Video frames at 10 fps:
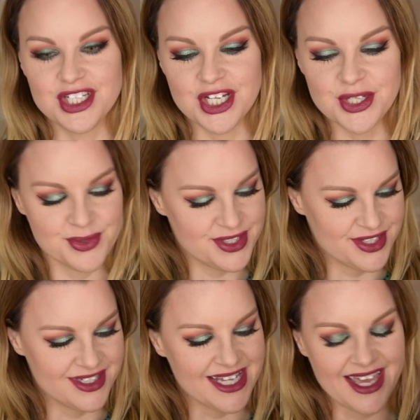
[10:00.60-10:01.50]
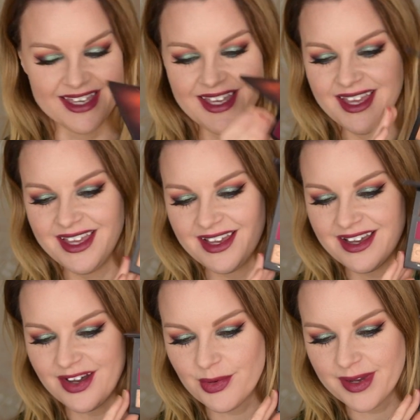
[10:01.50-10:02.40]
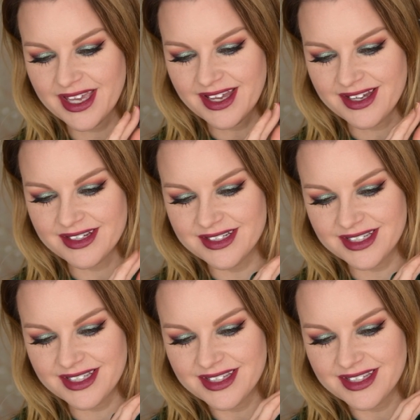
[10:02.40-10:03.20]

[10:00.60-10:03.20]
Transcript: choose today. Oh my god,